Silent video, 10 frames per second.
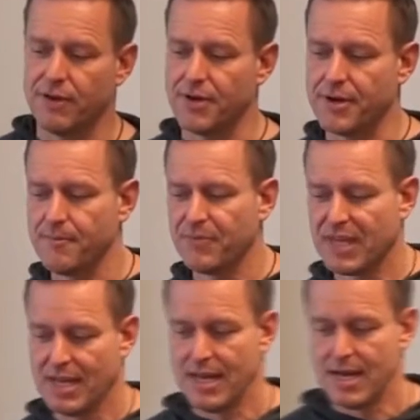sphere.
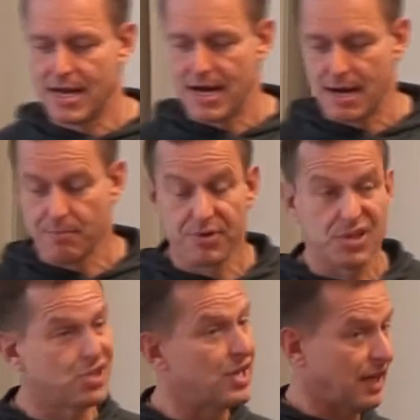
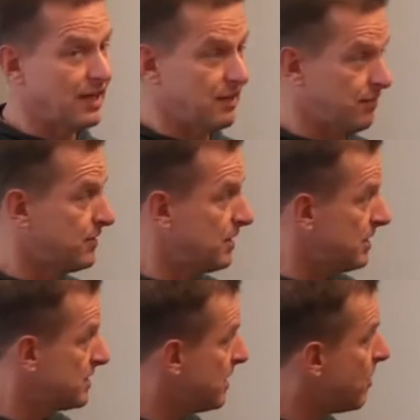projective
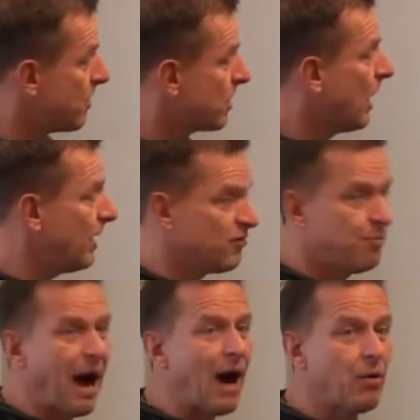tests. They're kind
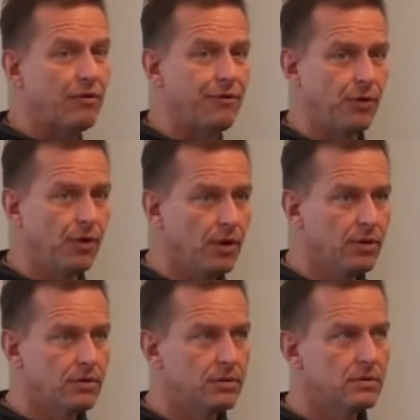of powerful,